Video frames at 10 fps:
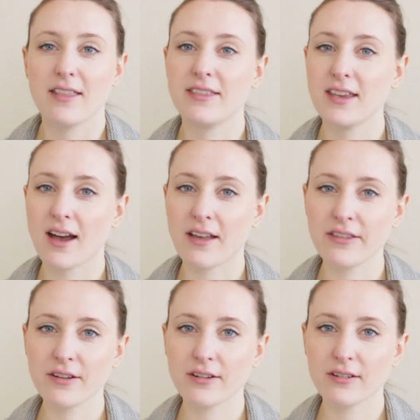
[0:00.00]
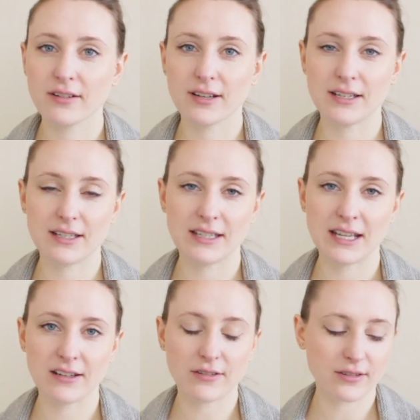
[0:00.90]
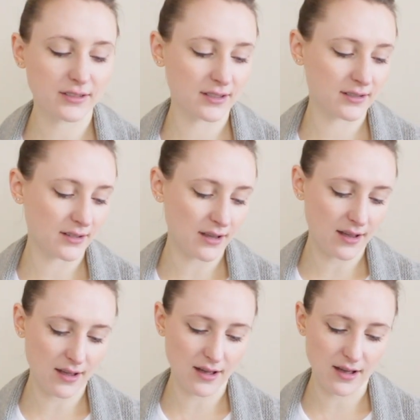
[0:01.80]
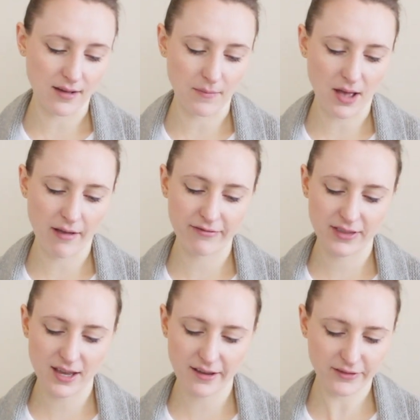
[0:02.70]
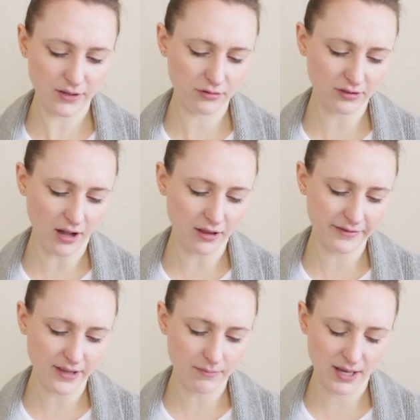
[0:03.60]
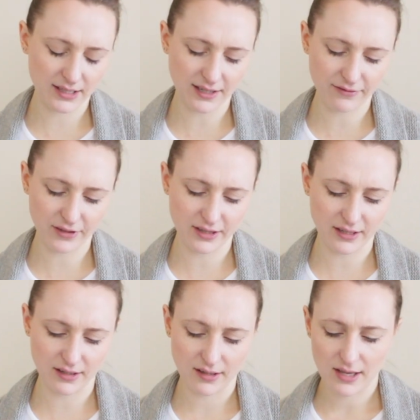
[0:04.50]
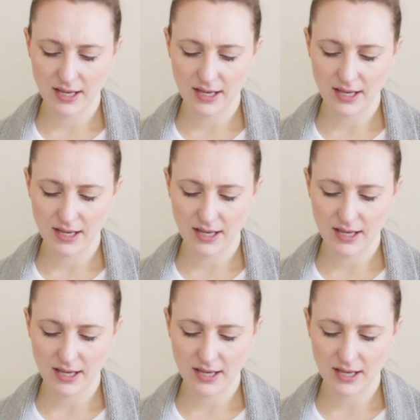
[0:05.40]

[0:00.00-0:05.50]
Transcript: The other needles, I think I've used all of them except for the